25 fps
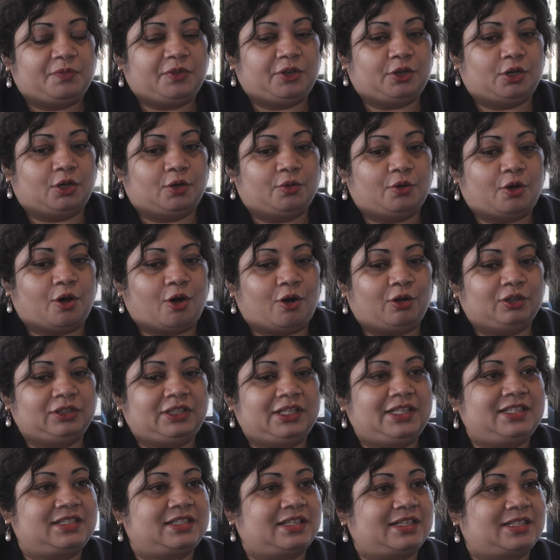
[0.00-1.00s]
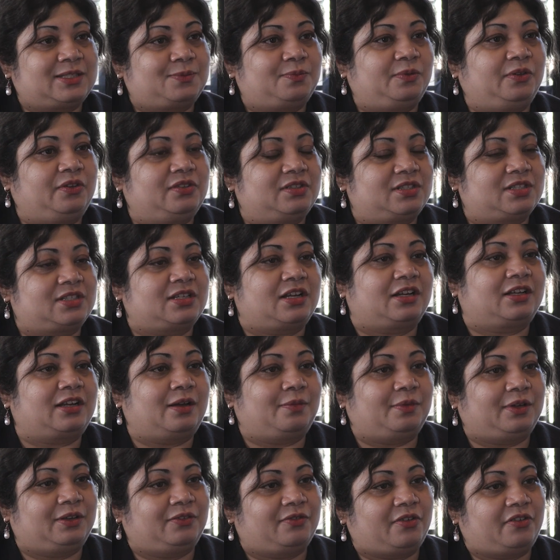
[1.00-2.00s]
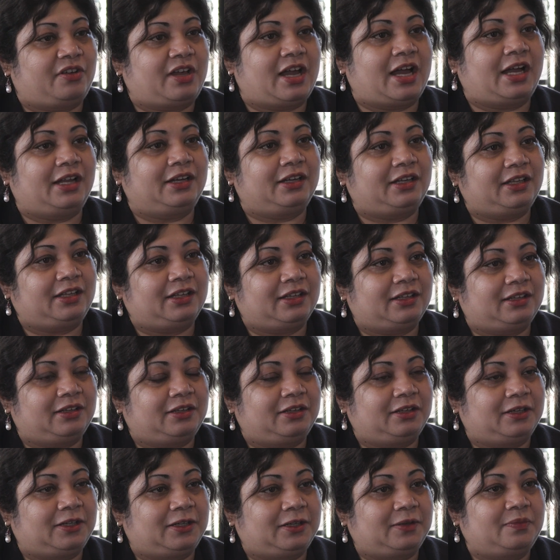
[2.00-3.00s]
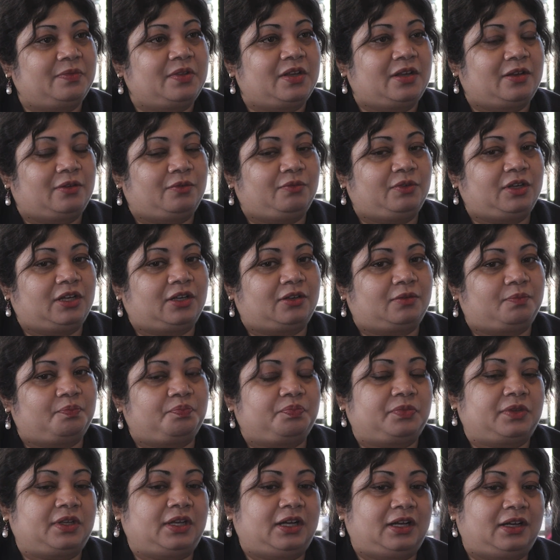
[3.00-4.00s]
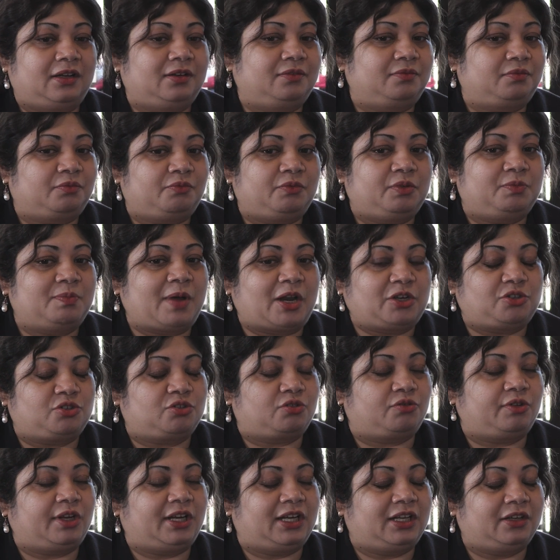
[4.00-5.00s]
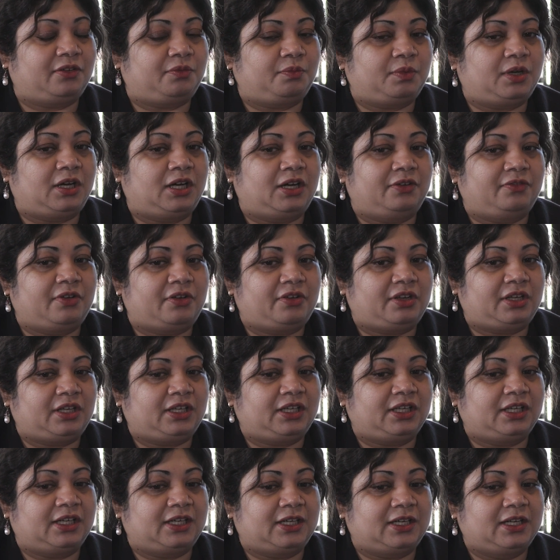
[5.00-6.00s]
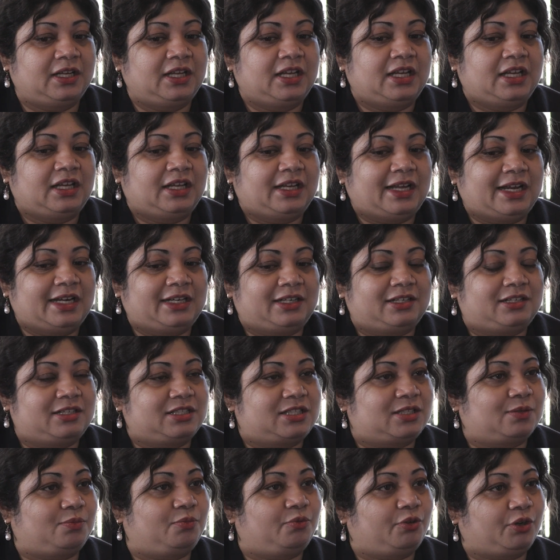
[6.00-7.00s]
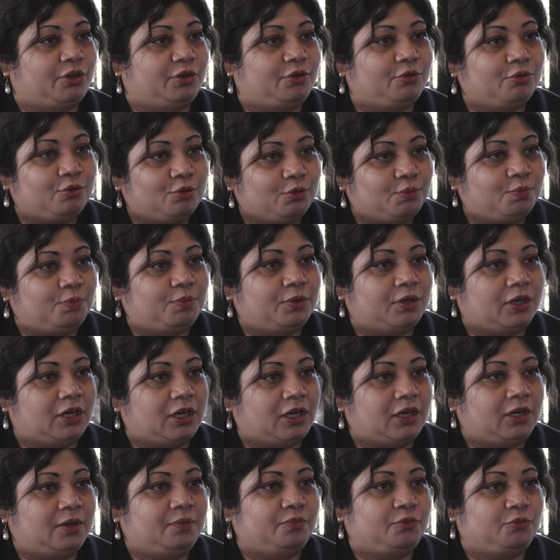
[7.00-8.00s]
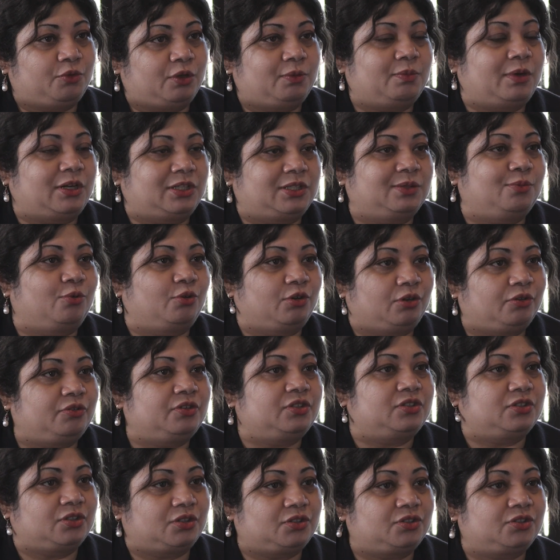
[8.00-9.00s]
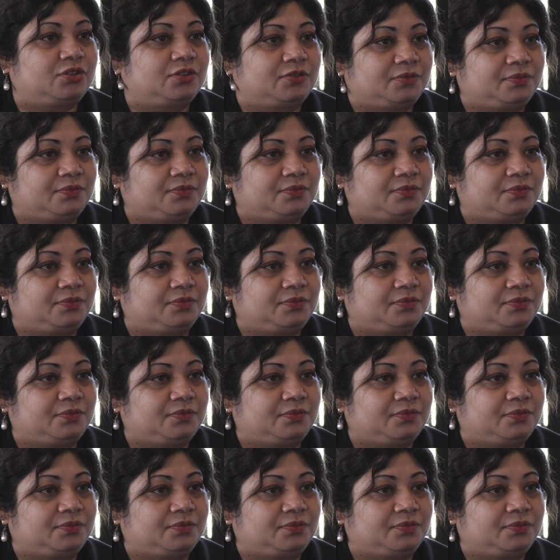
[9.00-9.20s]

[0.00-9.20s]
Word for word: you know all these experiences are coming very handy and uh, we uh, we managed to create a, a very uh, interdisciplinary group doing multimodal research.